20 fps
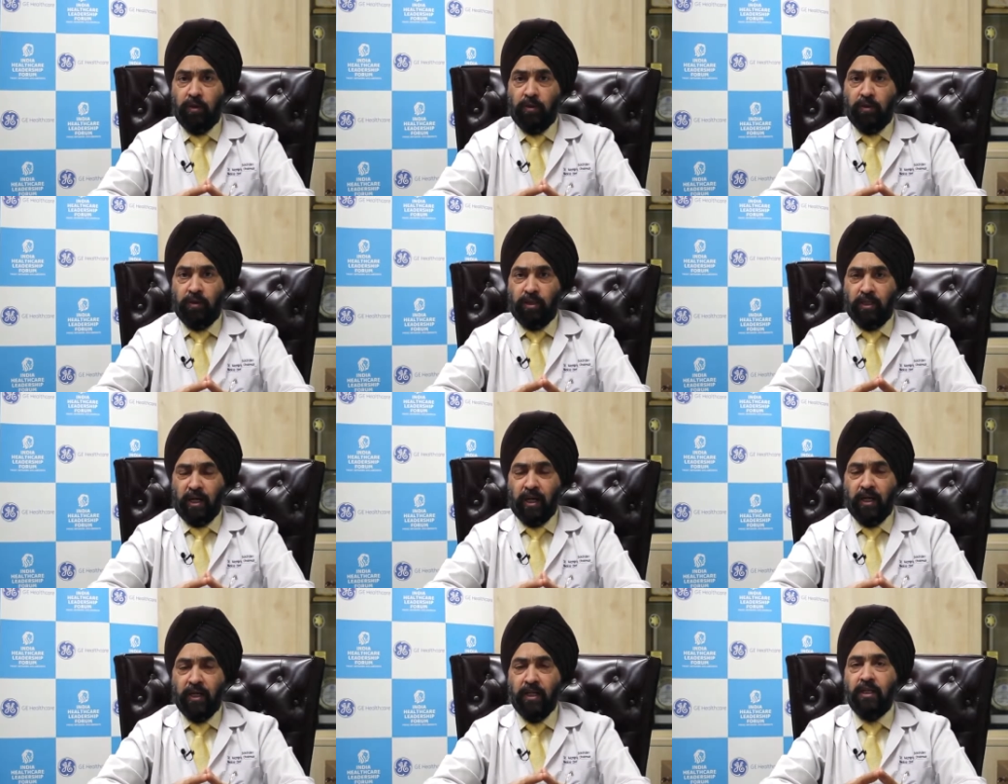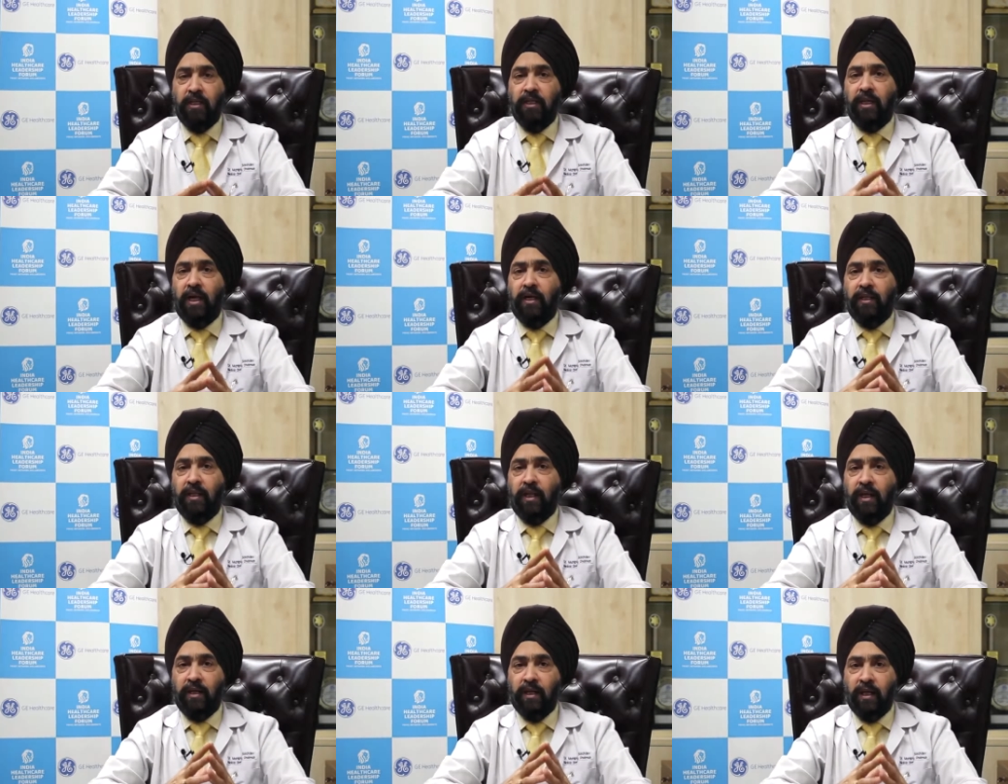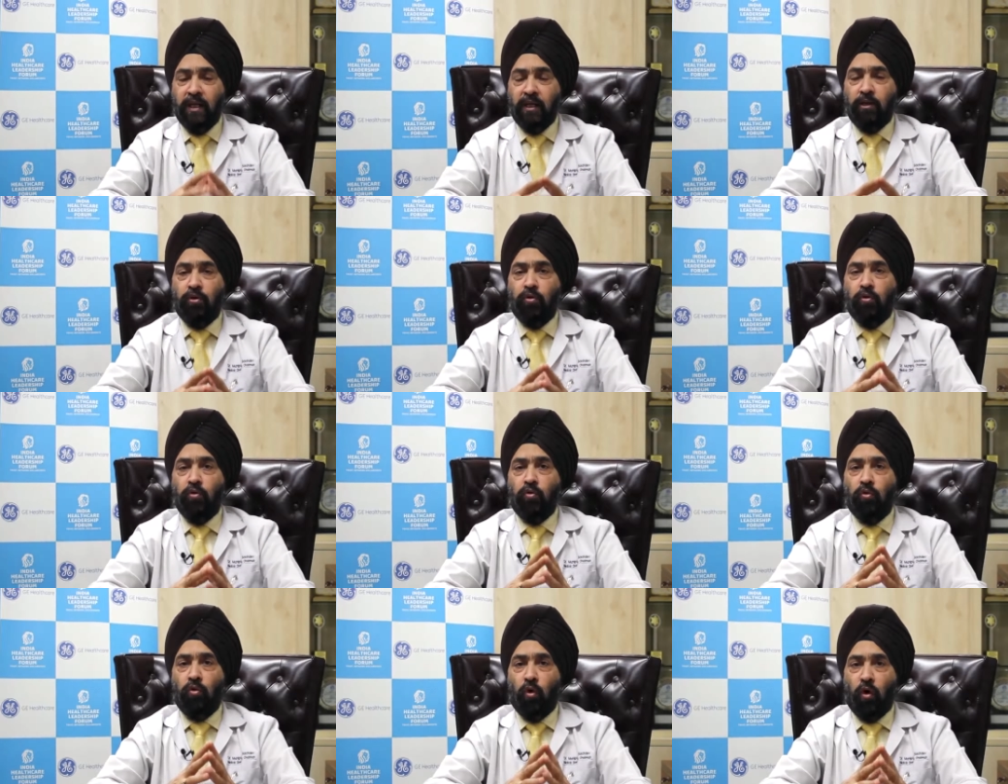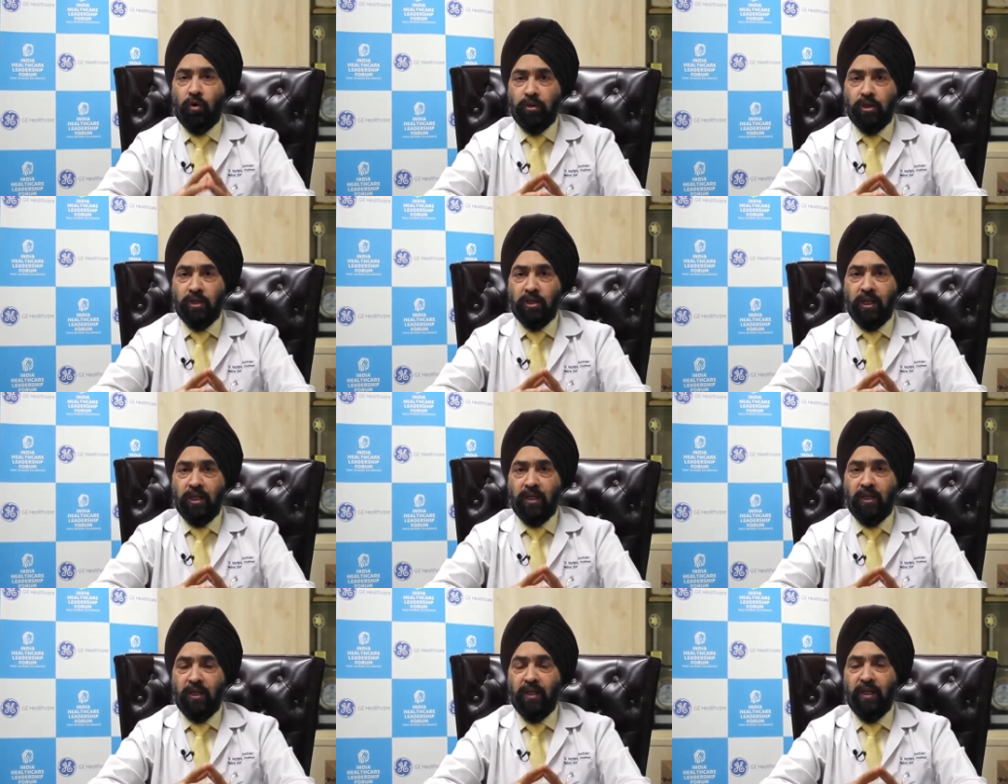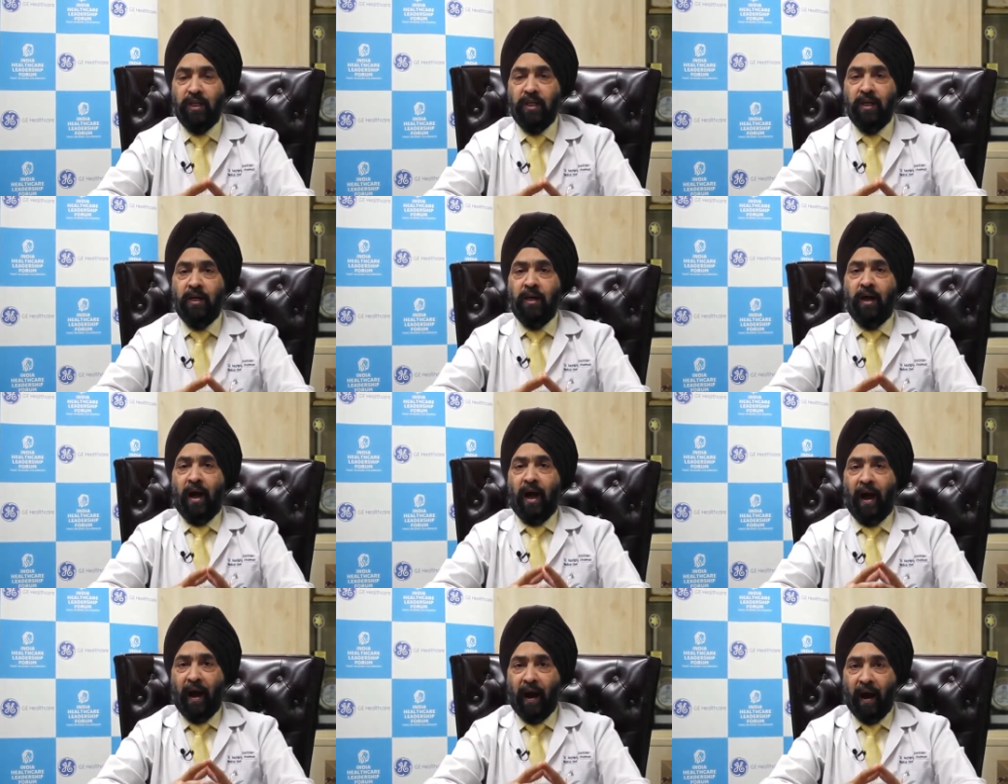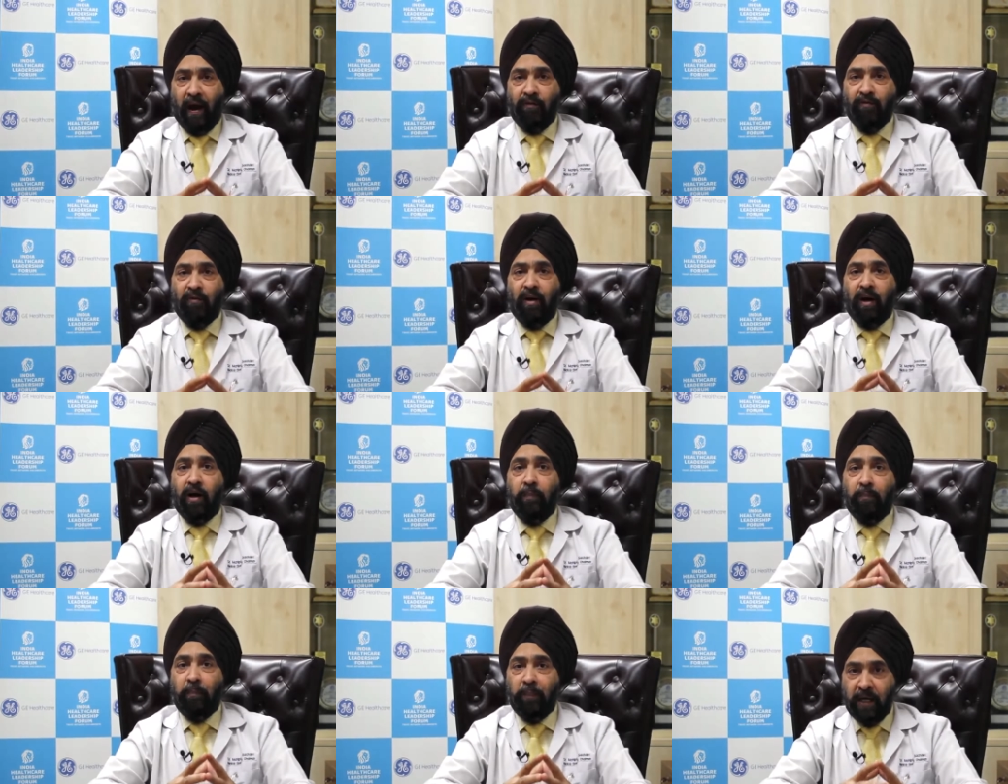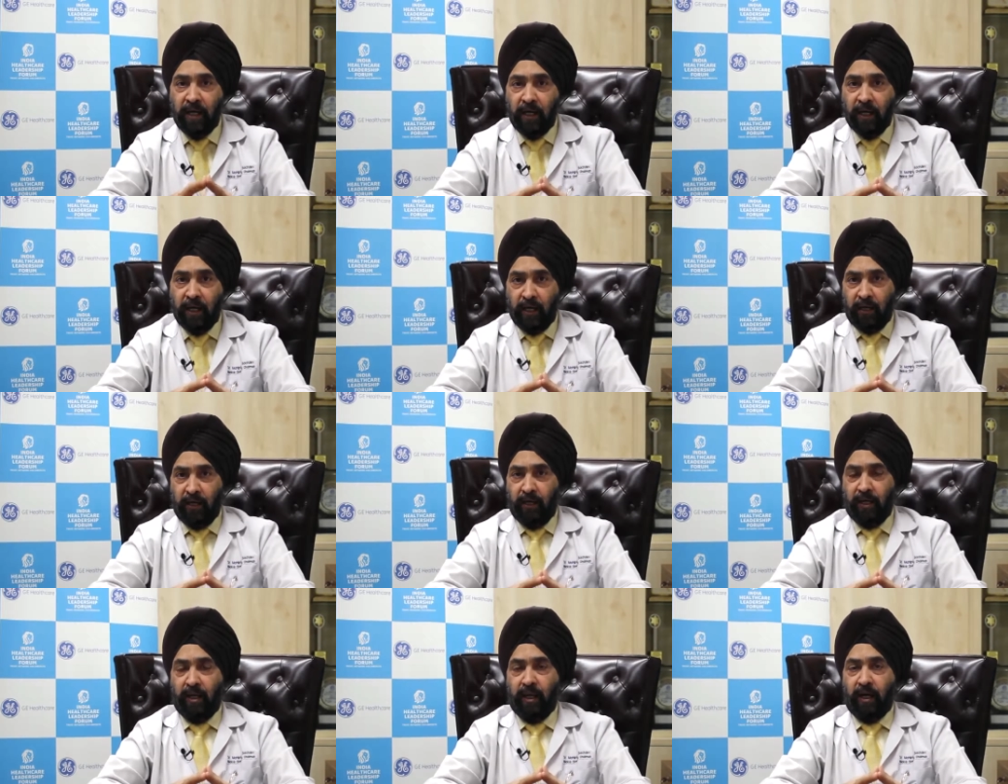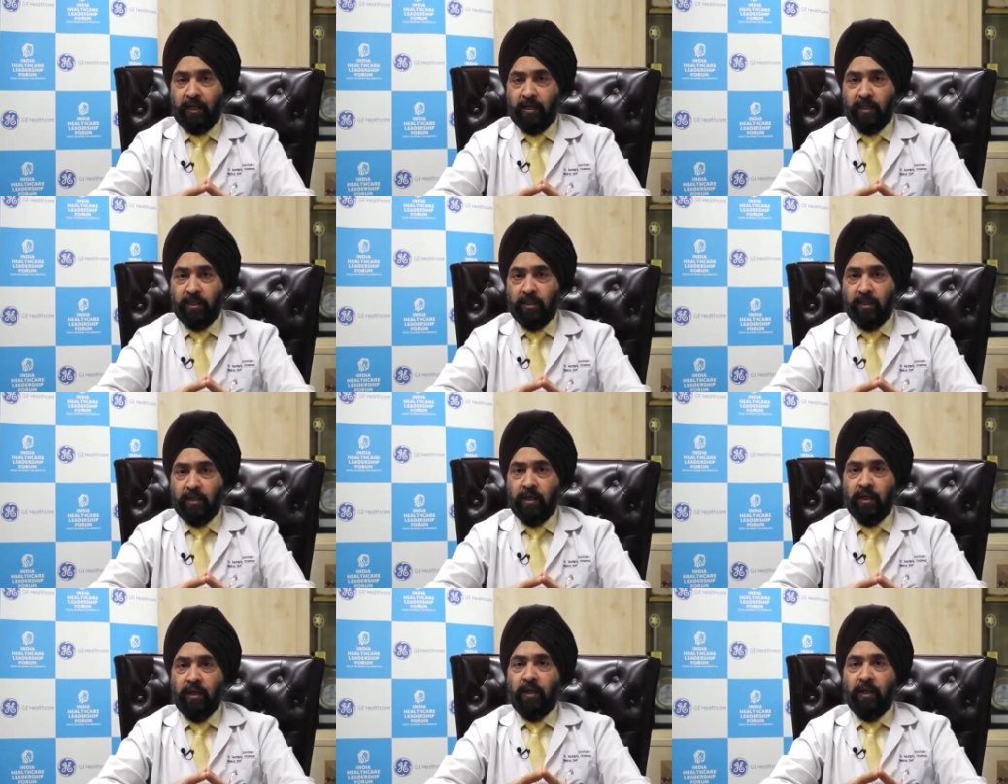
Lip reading: studies, and they need to constantly have a media interaction.